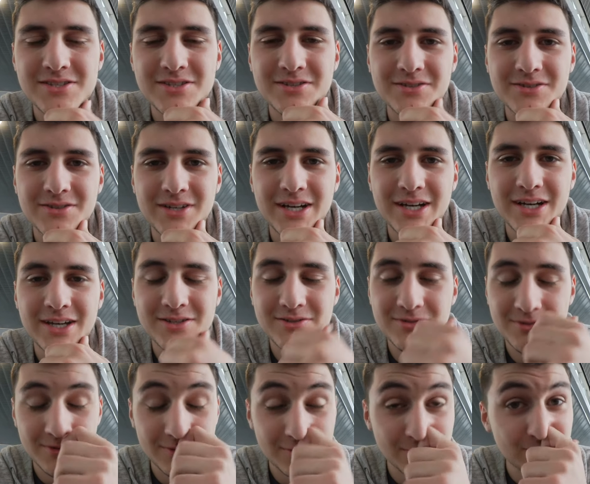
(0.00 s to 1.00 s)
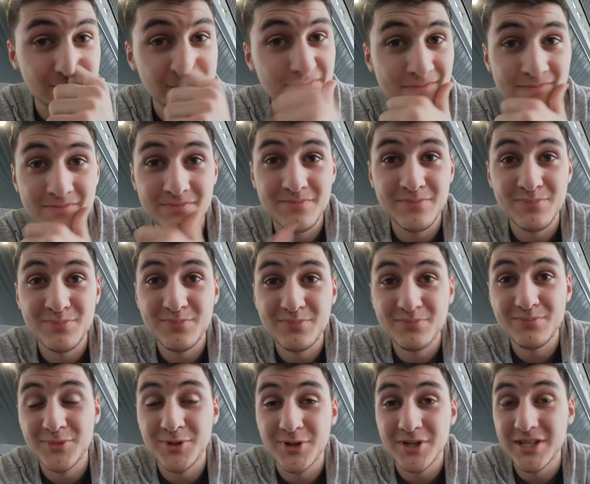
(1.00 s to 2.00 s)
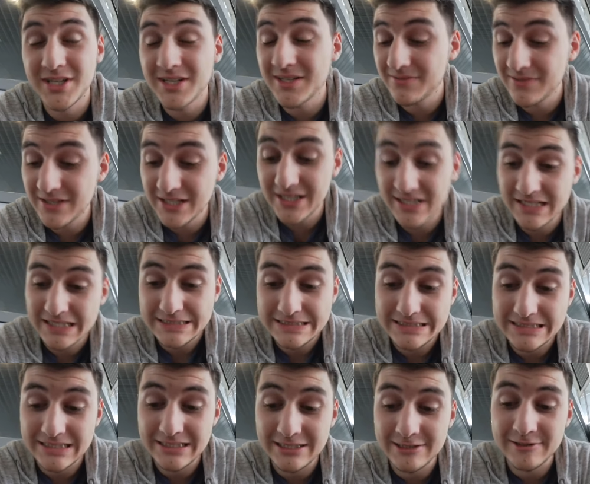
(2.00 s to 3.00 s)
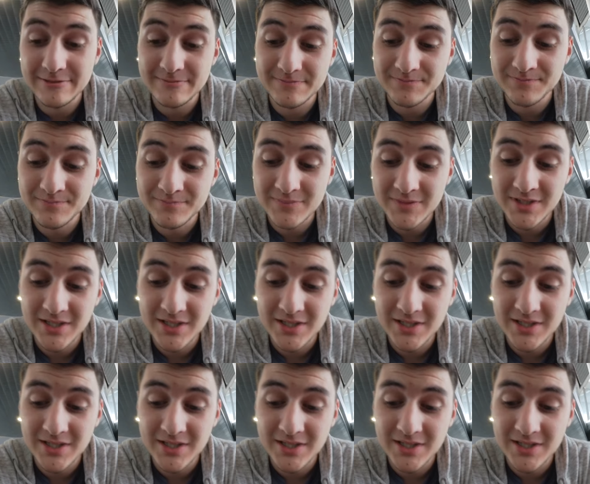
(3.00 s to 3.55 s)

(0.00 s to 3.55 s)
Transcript: so I had to book another flight. Um,